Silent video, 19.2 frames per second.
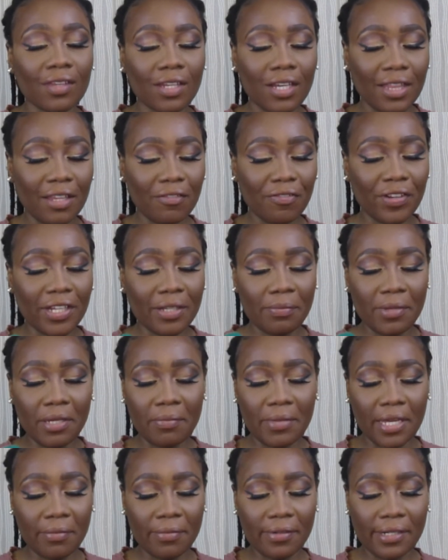the Fit Me
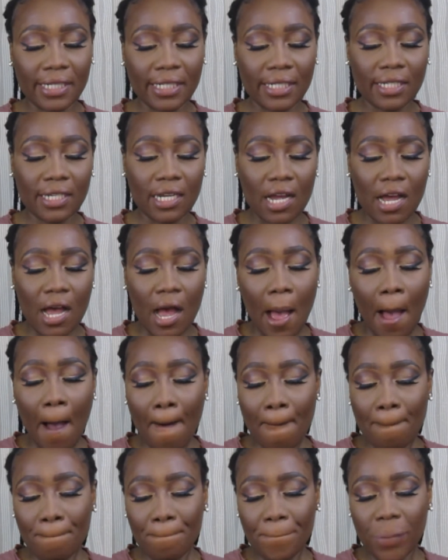Maybelline
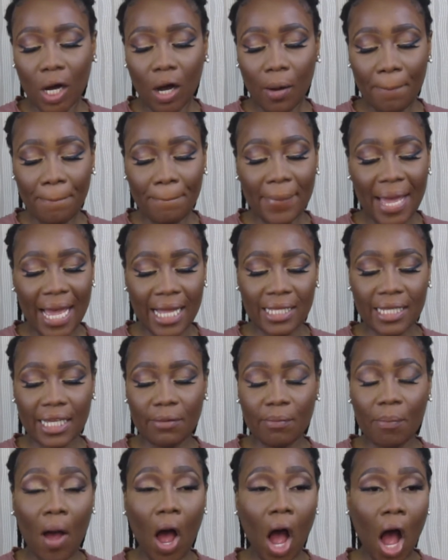matte
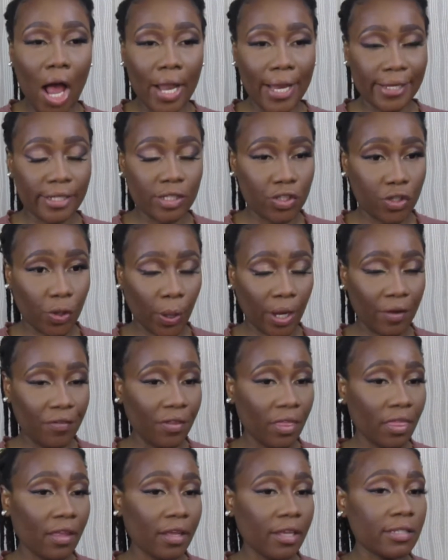and polish. So
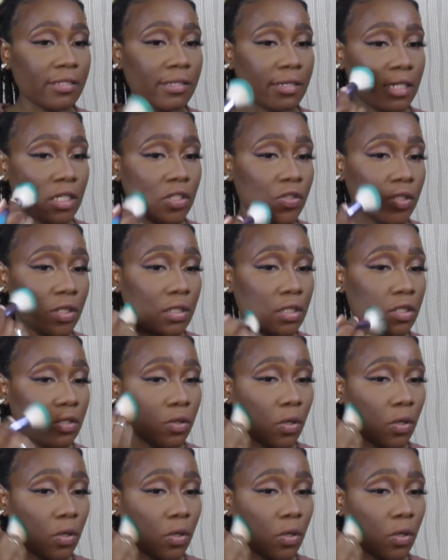everything is literally